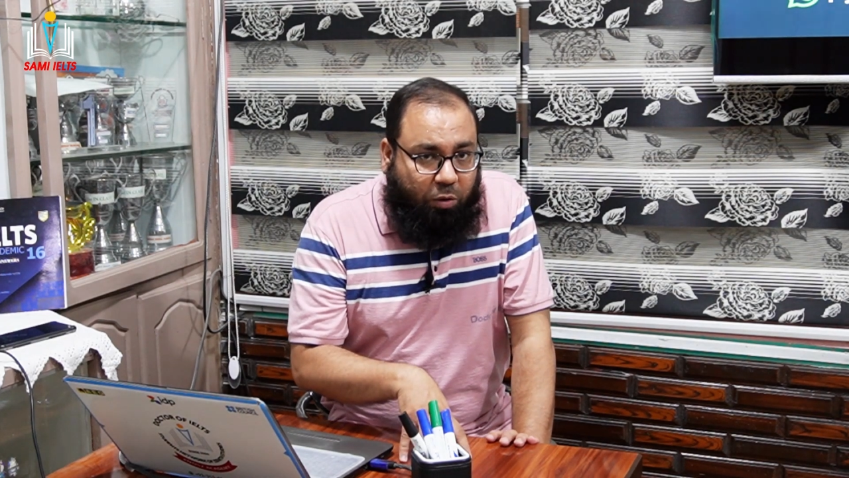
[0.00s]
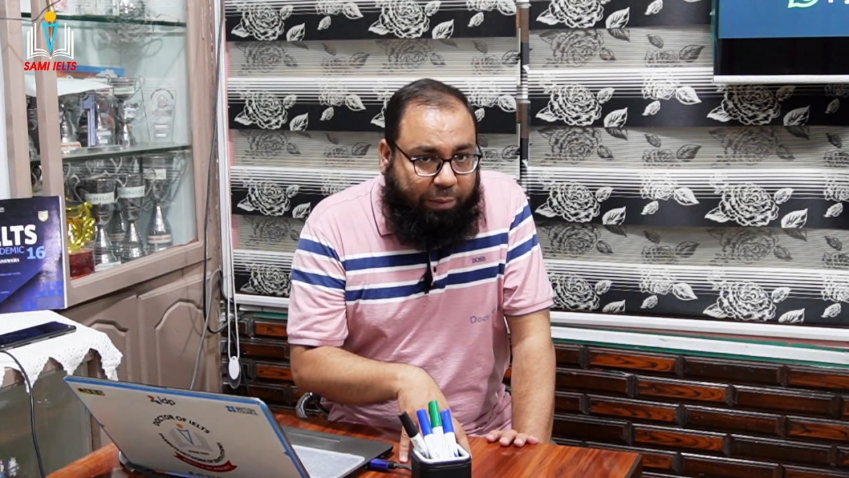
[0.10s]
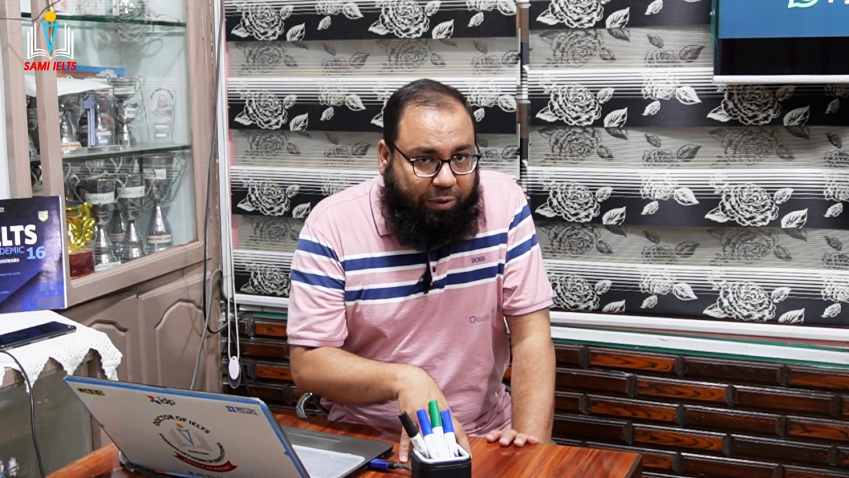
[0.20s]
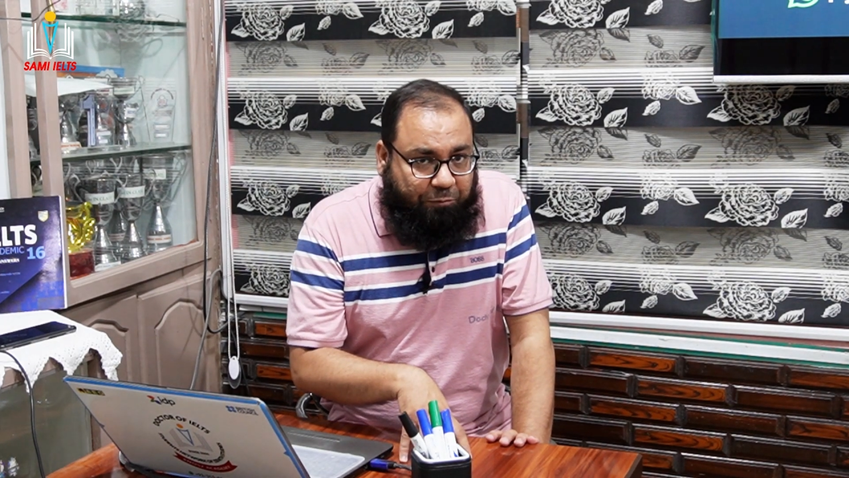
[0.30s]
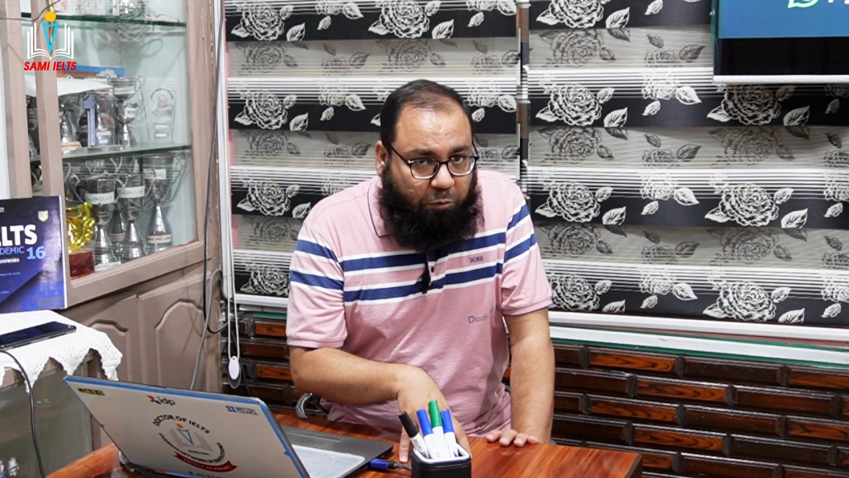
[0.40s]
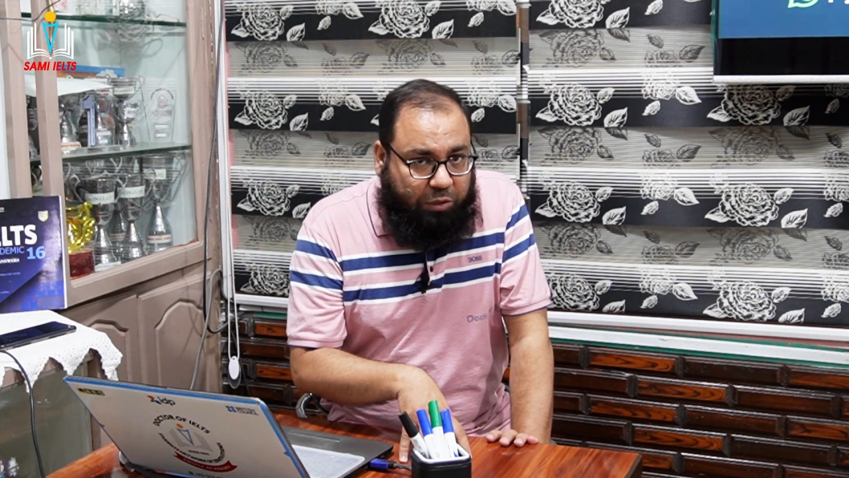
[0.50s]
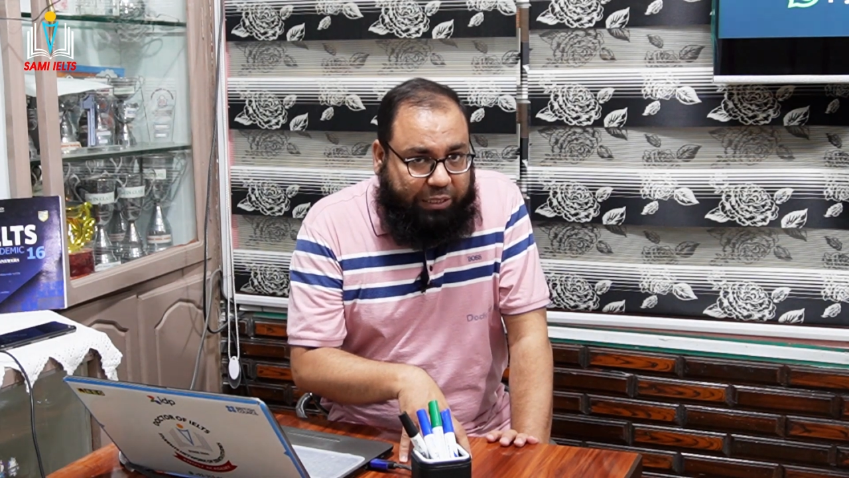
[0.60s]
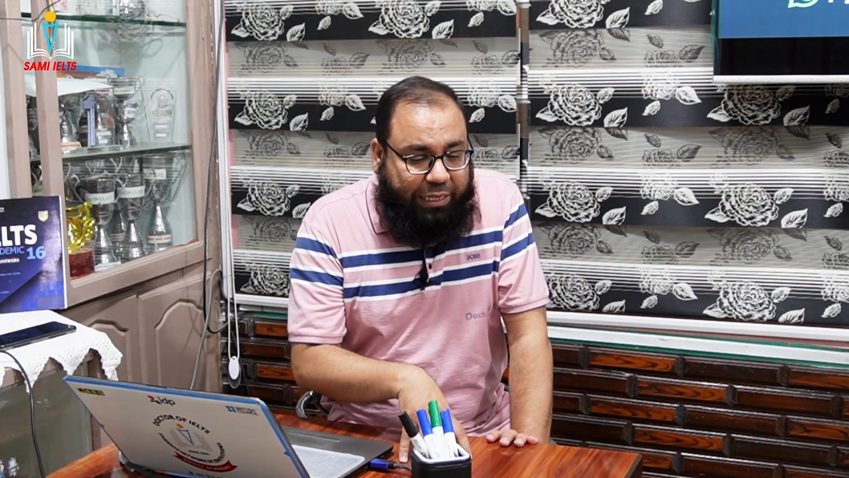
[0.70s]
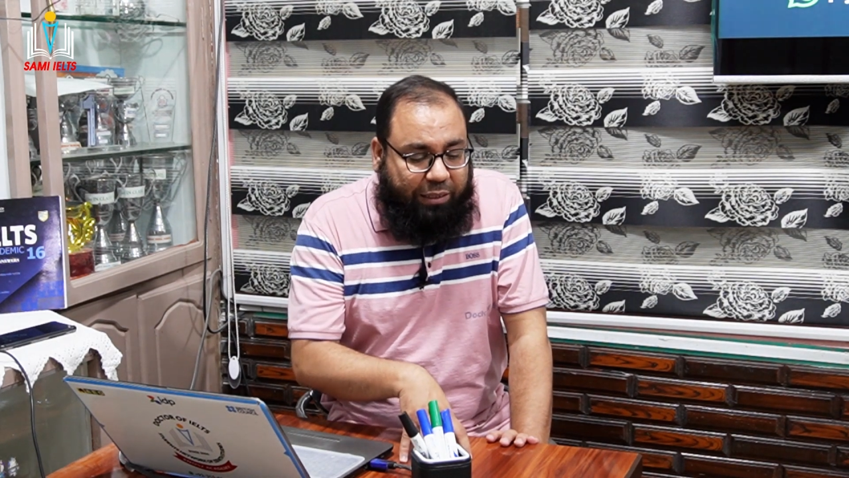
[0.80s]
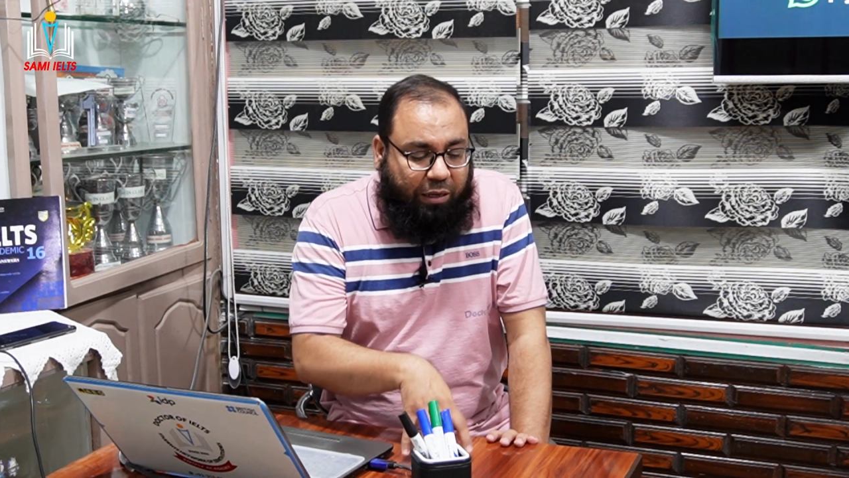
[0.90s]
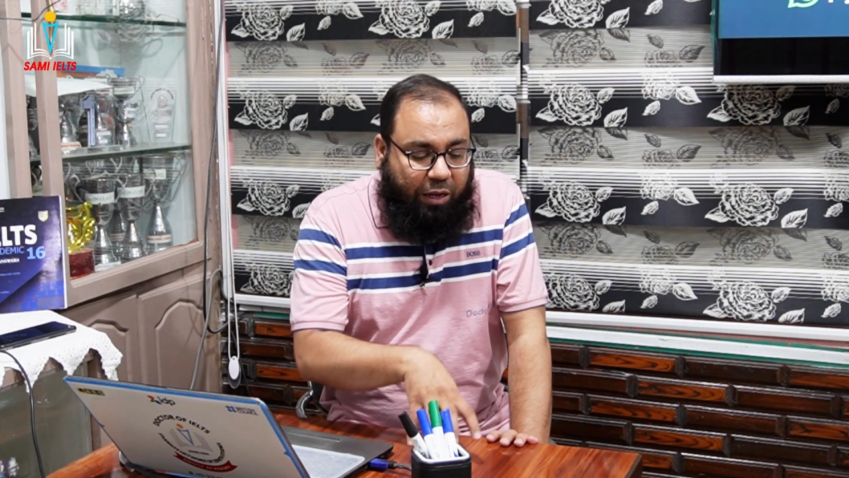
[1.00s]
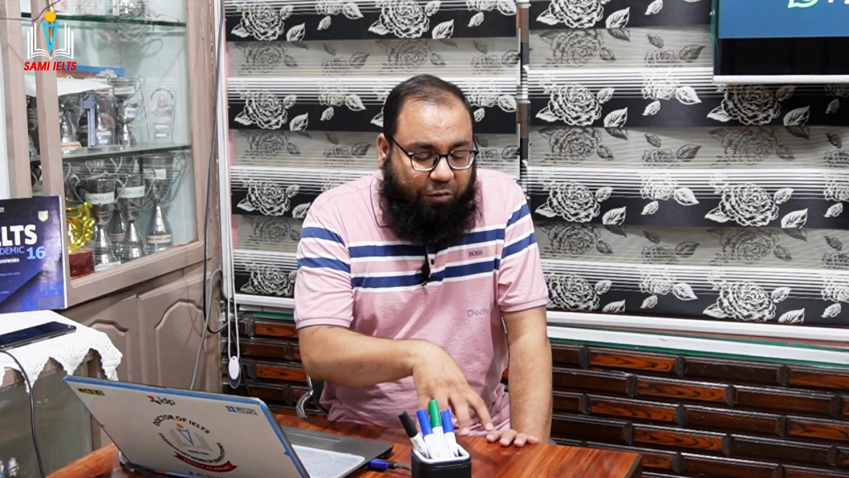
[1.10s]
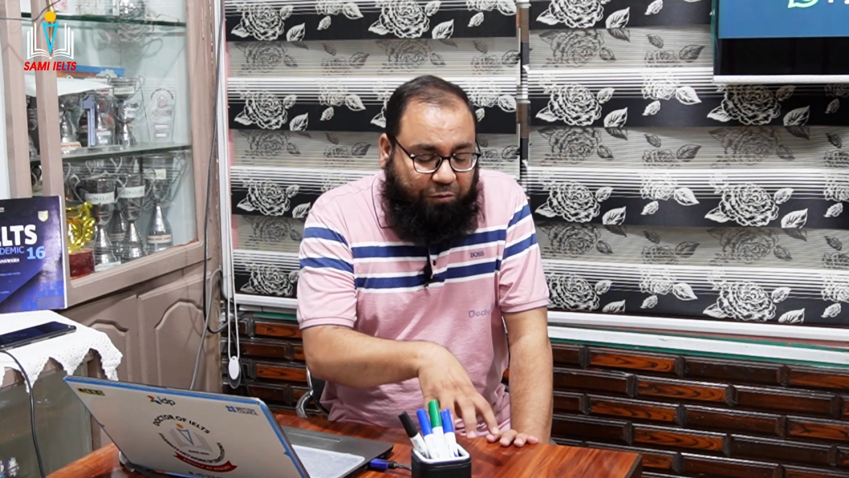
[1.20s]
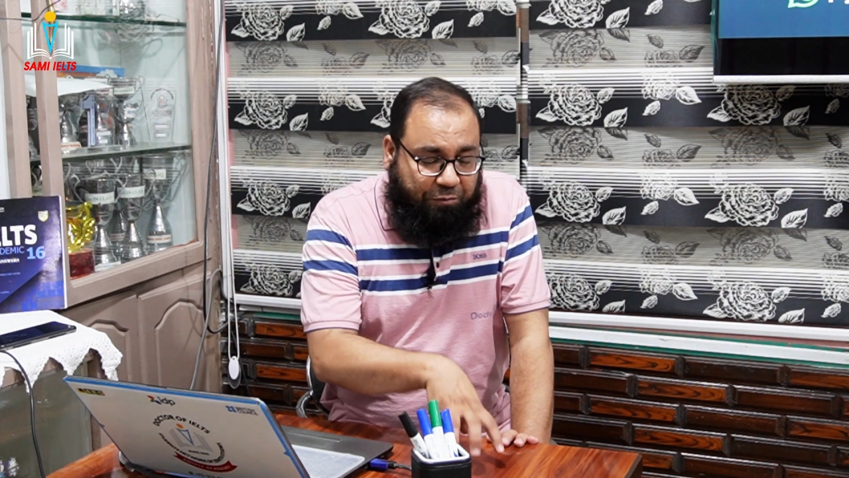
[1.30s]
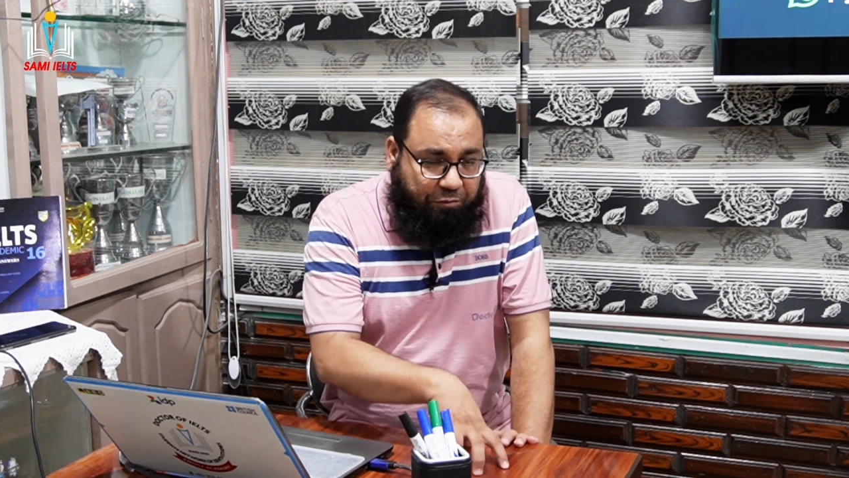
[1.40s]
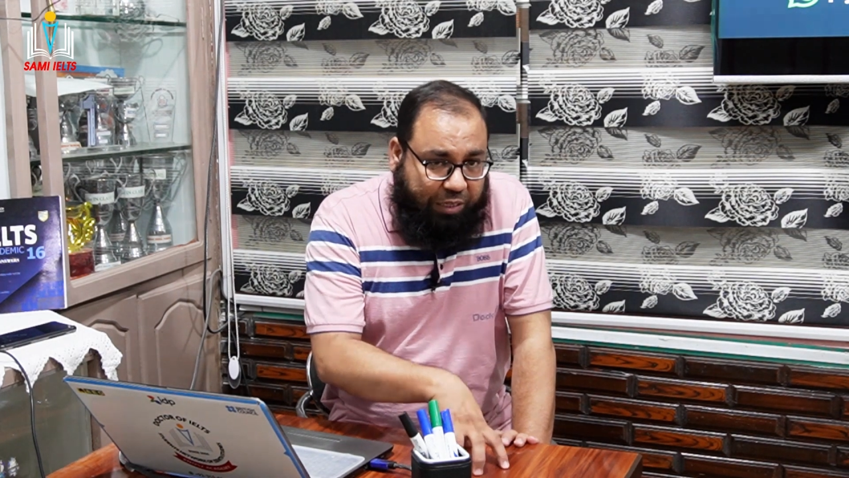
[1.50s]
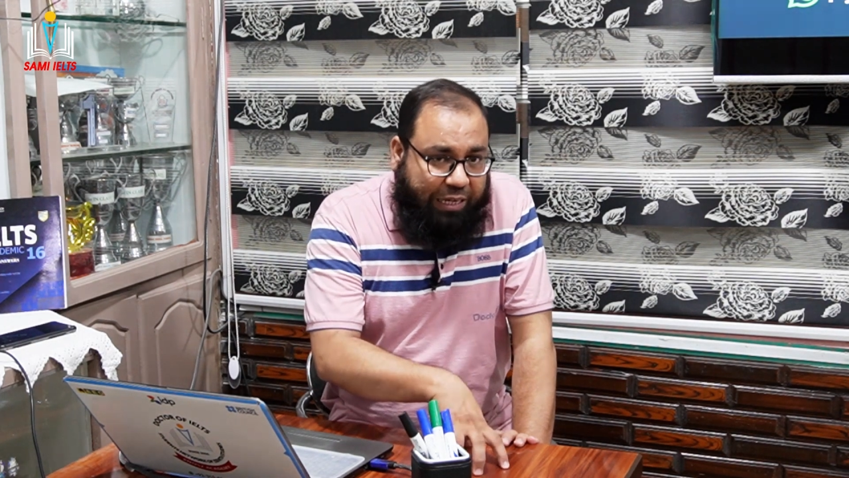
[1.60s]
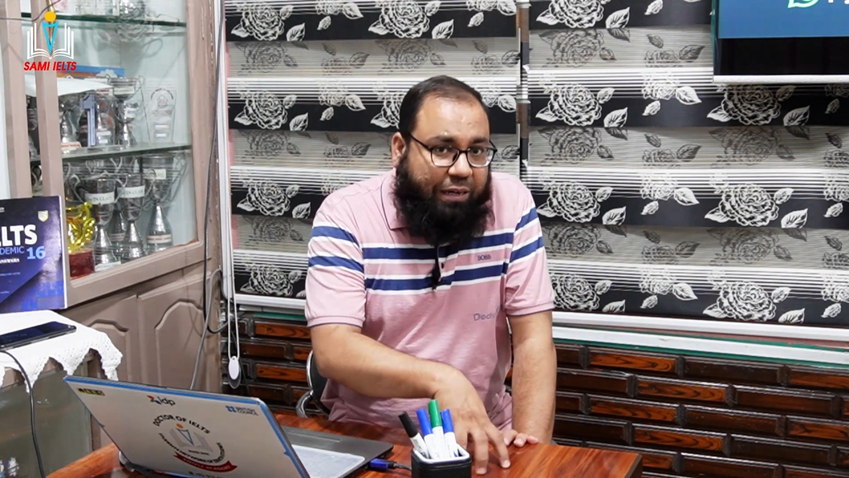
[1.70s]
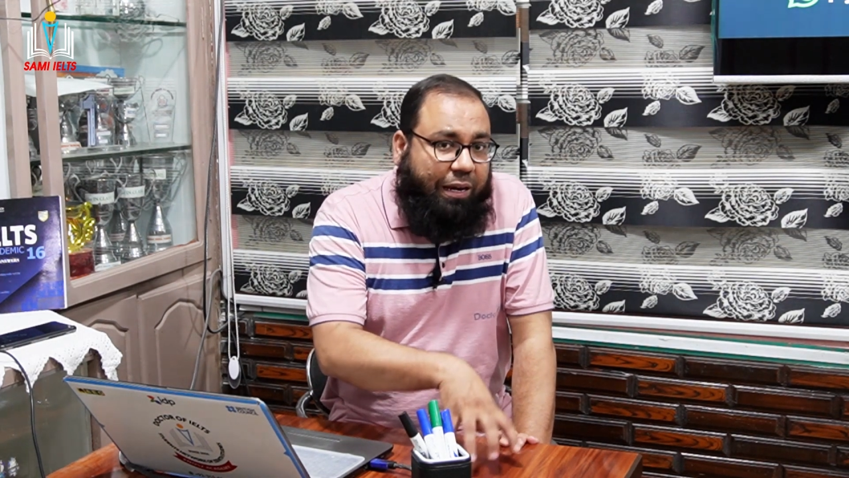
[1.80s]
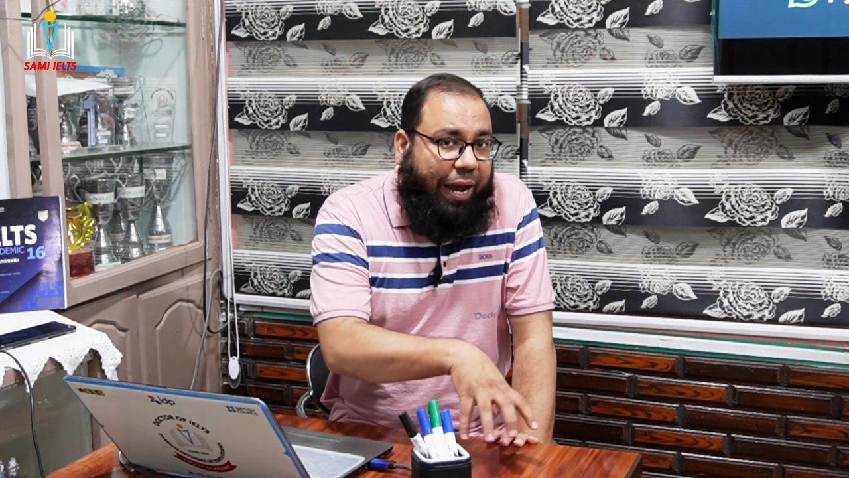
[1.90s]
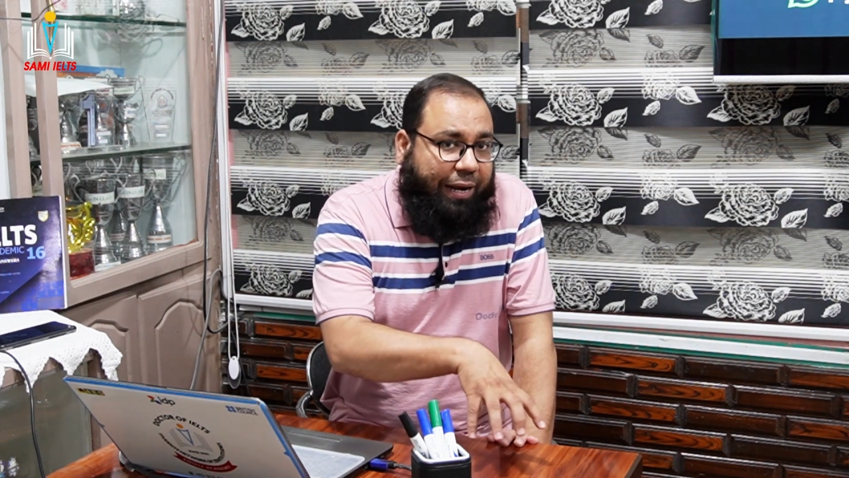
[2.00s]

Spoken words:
number 14, 15,